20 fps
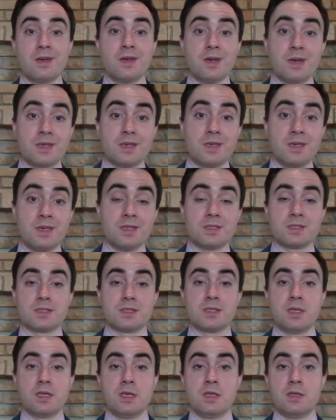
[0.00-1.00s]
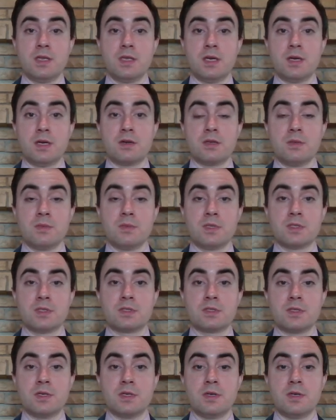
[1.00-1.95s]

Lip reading: against the arguments